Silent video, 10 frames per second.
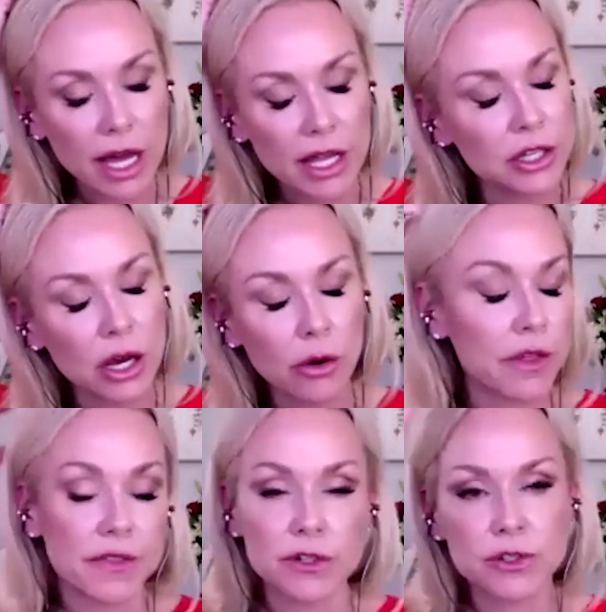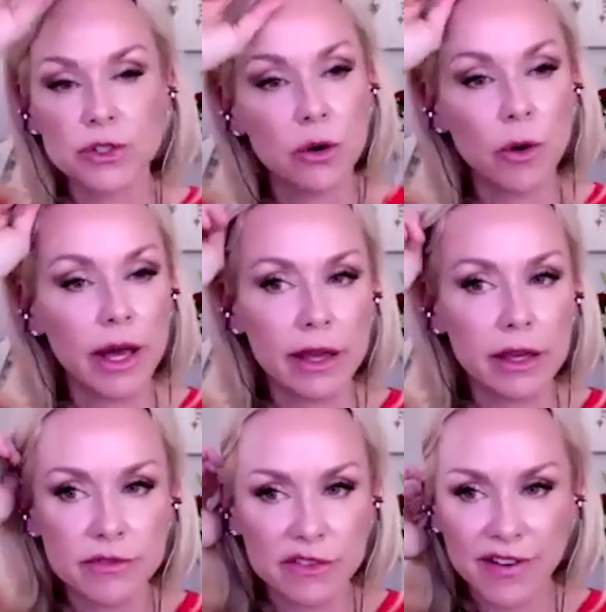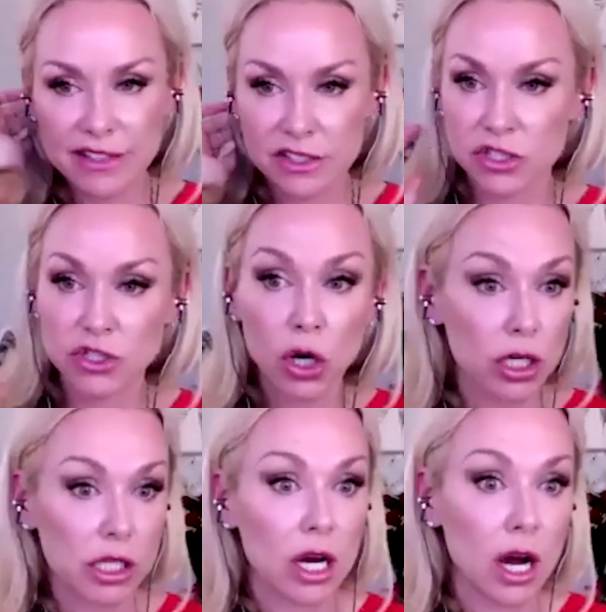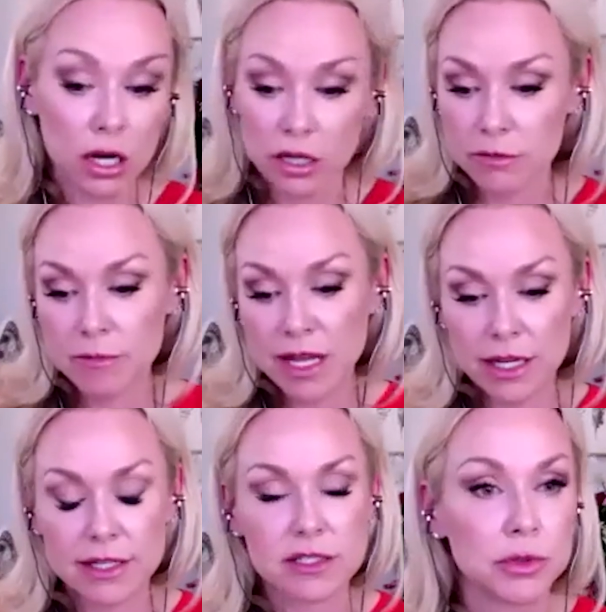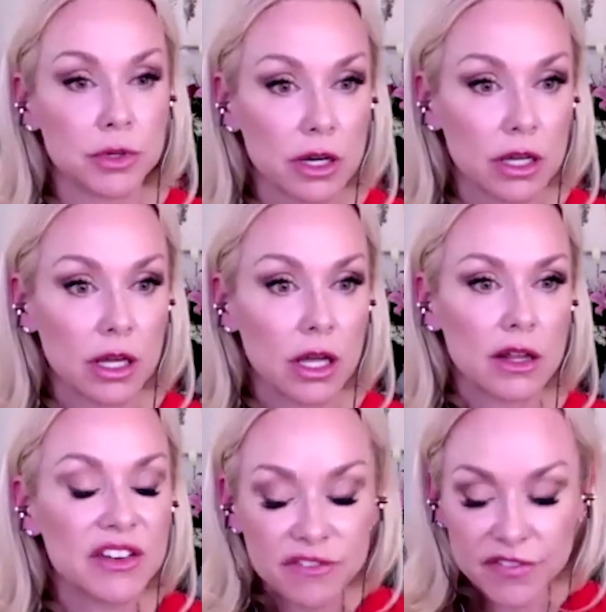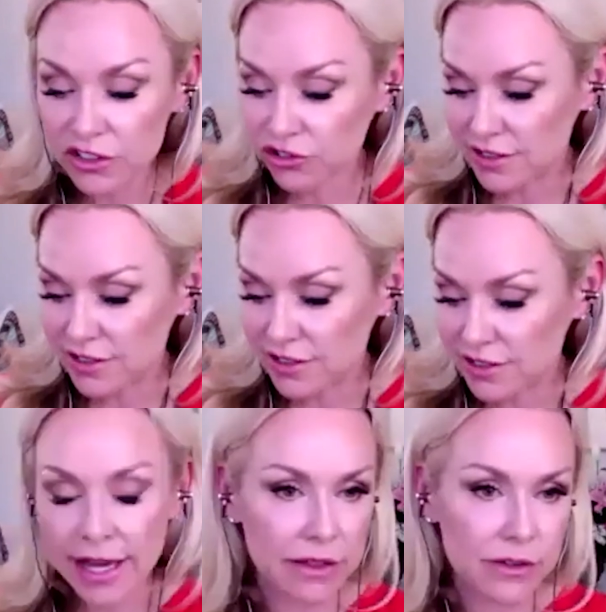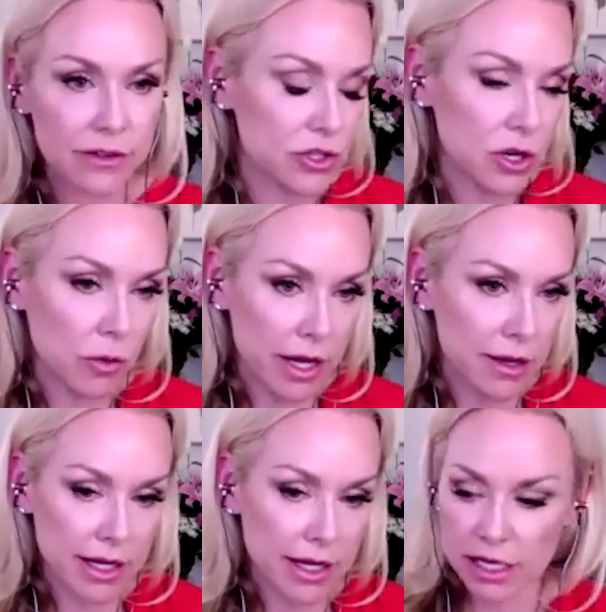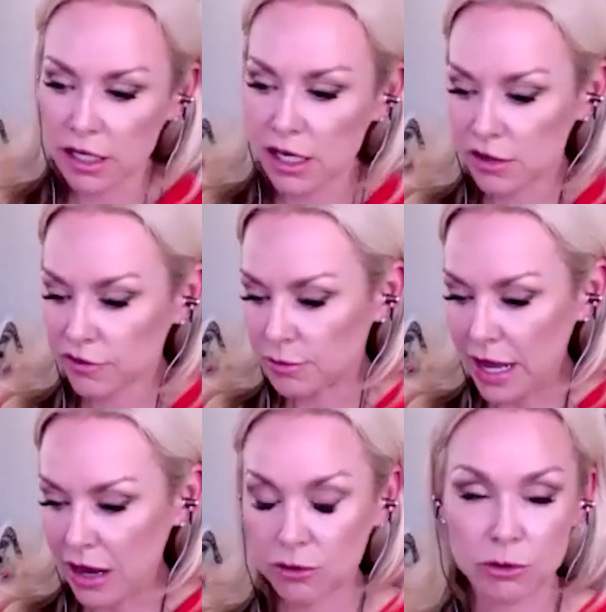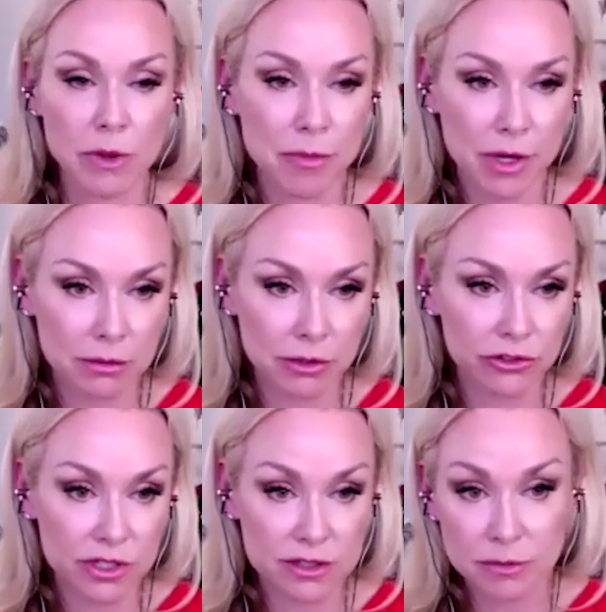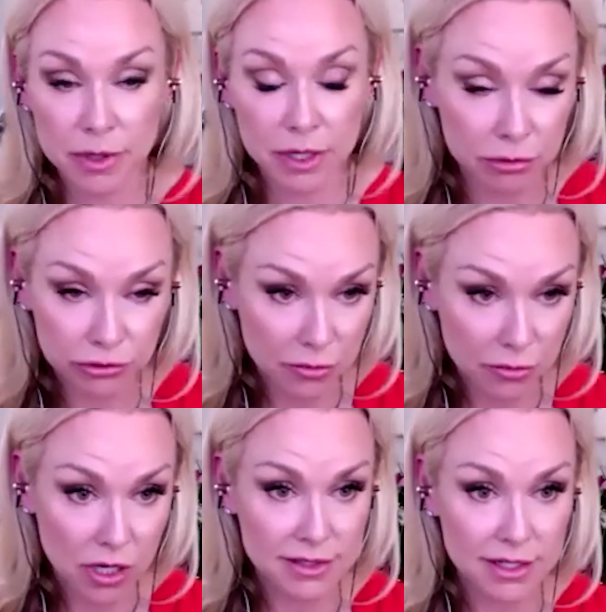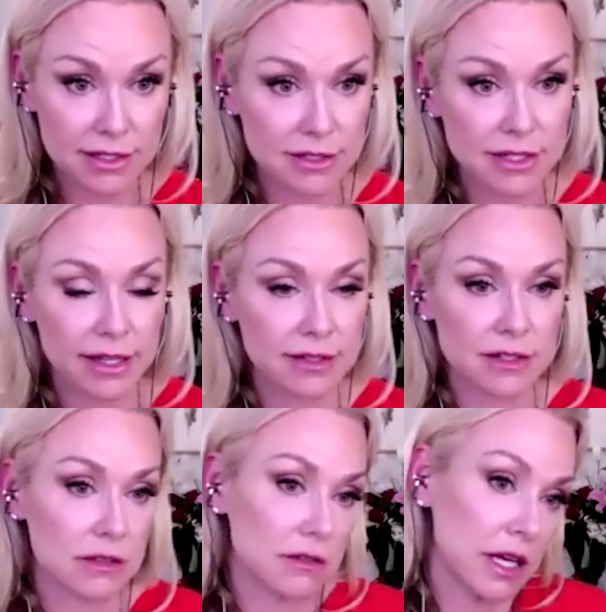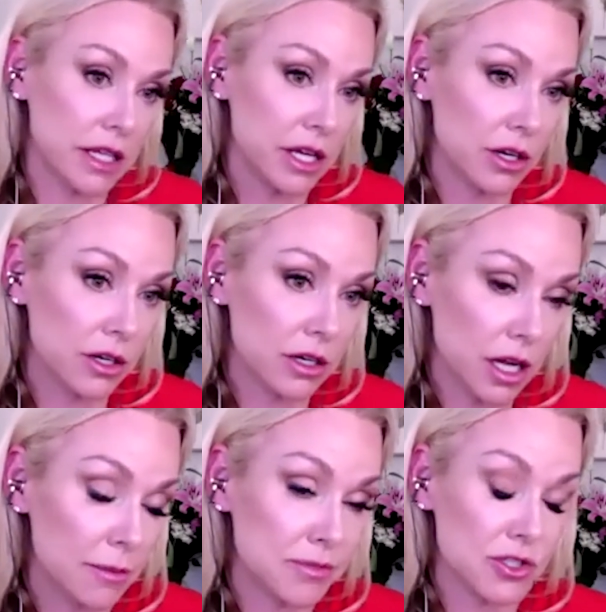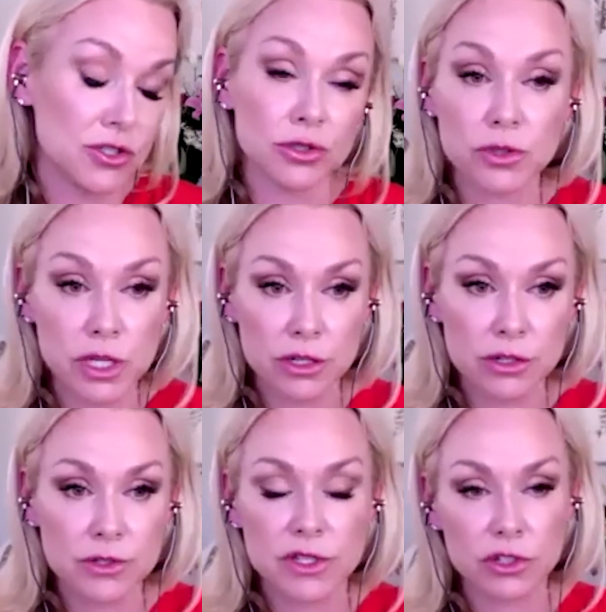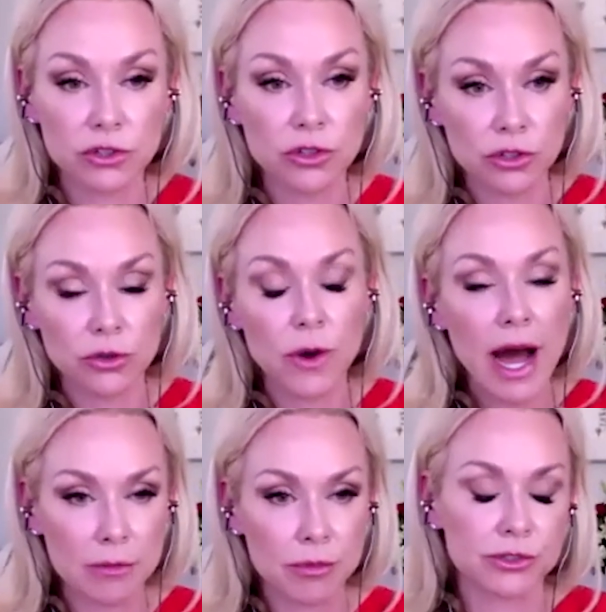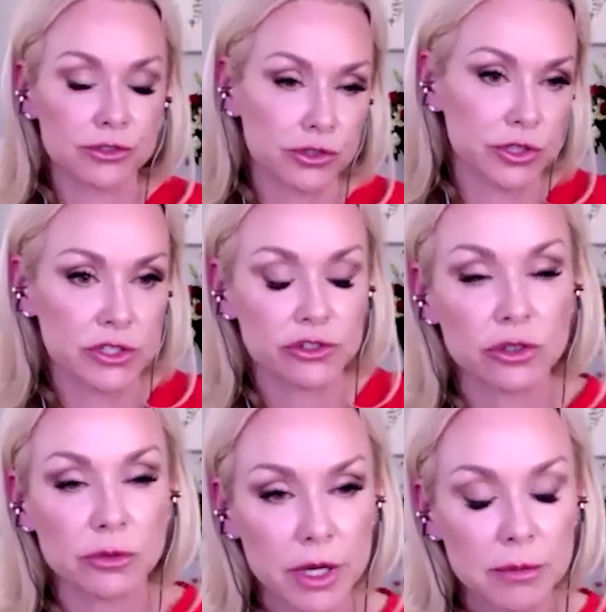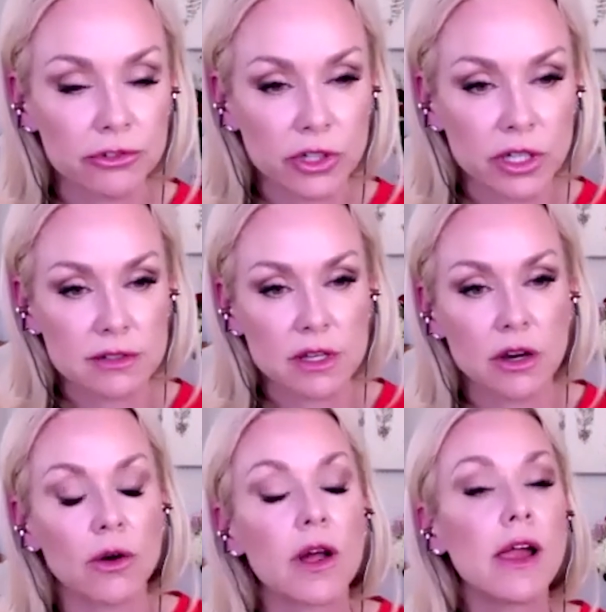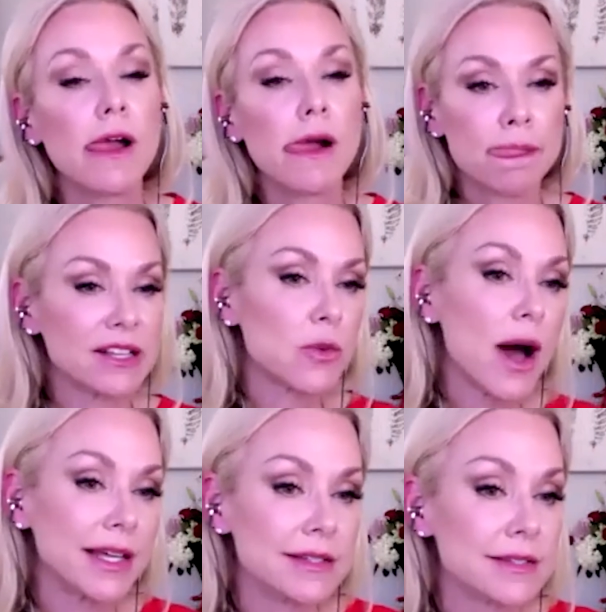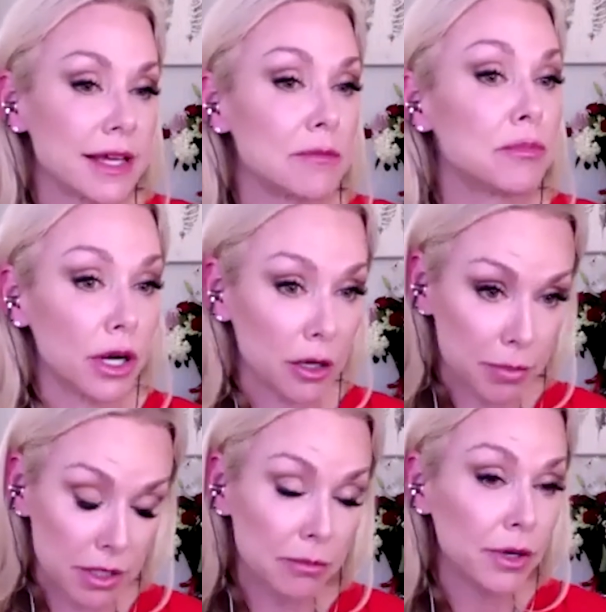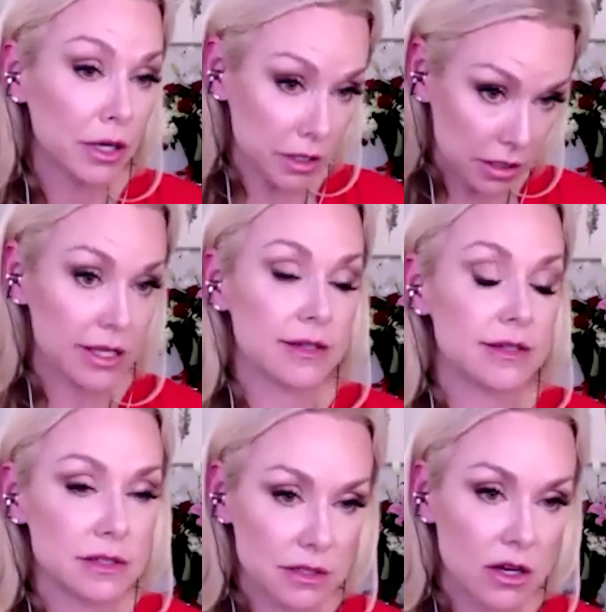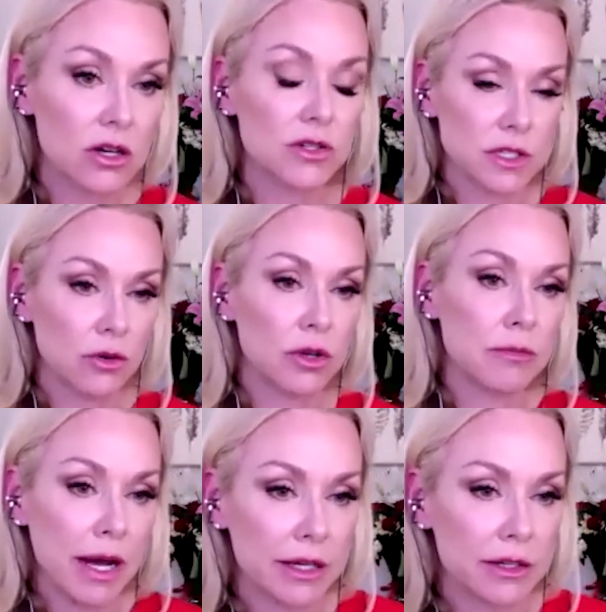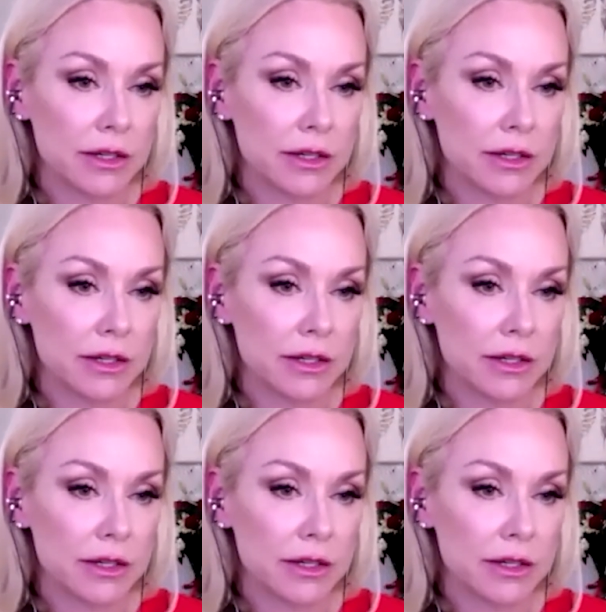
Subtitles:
I know that there's no way, even if I started on my next book and finished it today, there's no way in a year from now it would be published, because the publishing process takes a year up to 2 years if you do hybrid or traditional publishing. So that's why I didn't say book, but a book is also in mind.